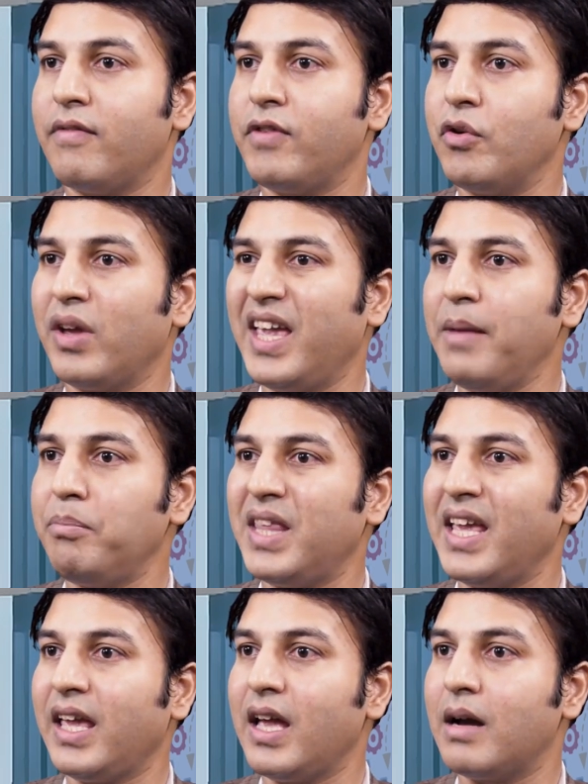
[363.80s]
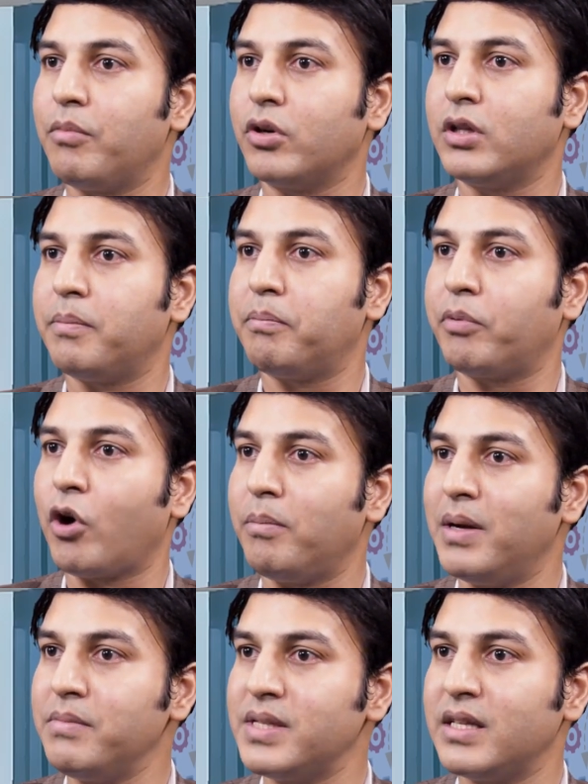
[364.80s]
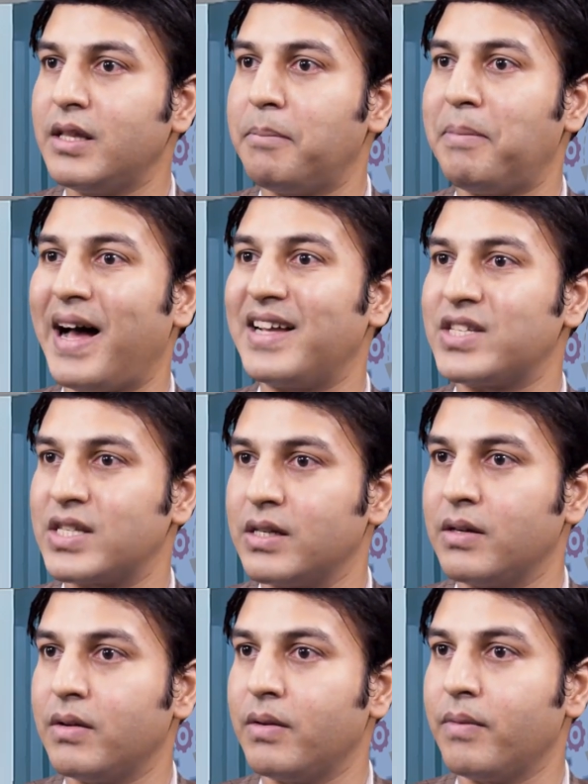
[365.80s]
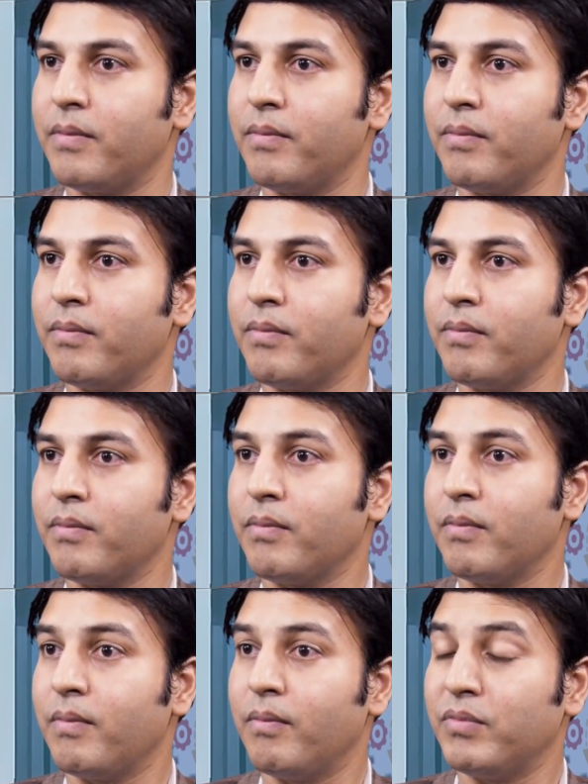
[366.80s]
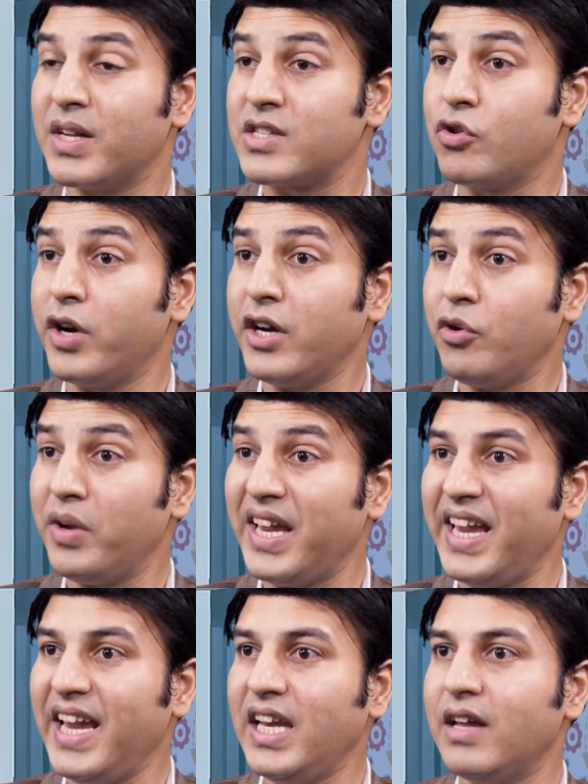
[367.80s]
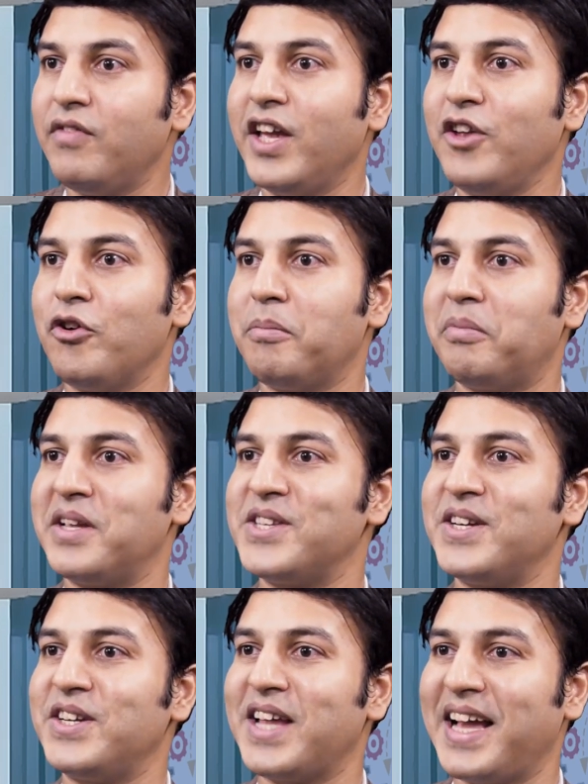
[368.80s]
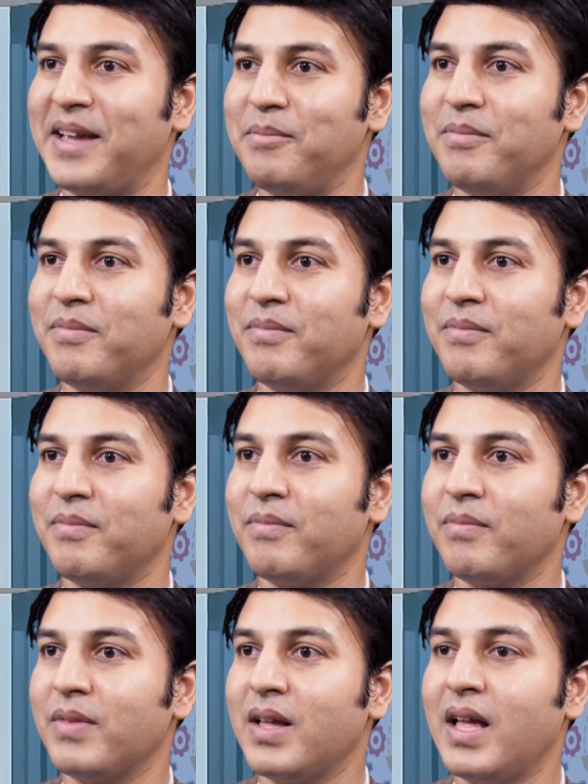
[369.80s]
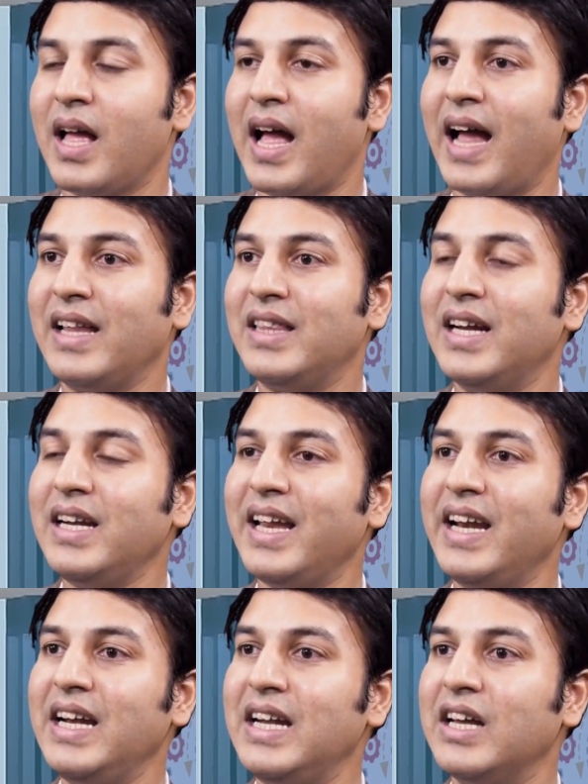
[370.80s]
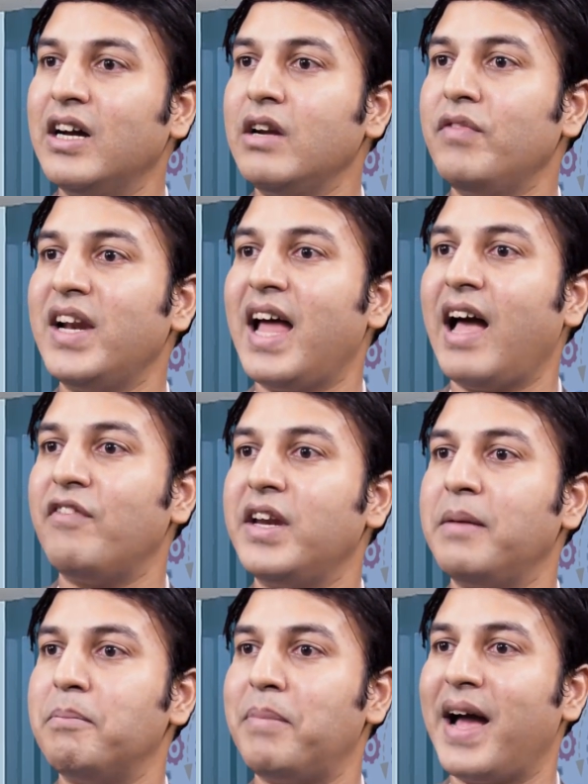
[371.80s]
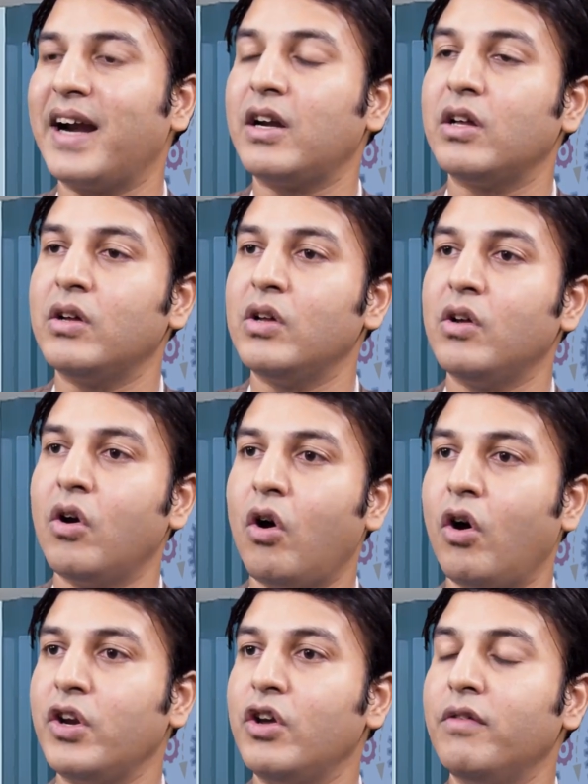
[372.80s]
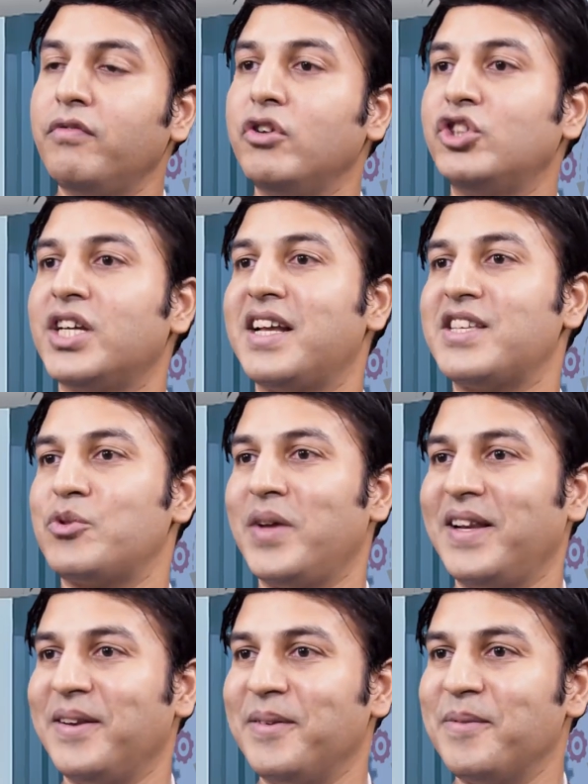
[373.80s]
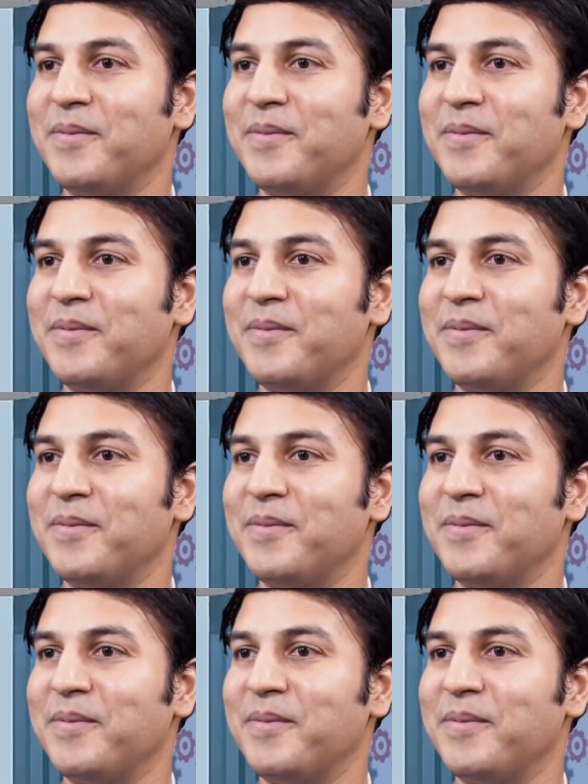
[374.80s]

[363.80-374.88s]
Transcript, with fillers: if you keep thinking about the problems in the past that's going to eat away your present time and that in turn will have an impact on your future as well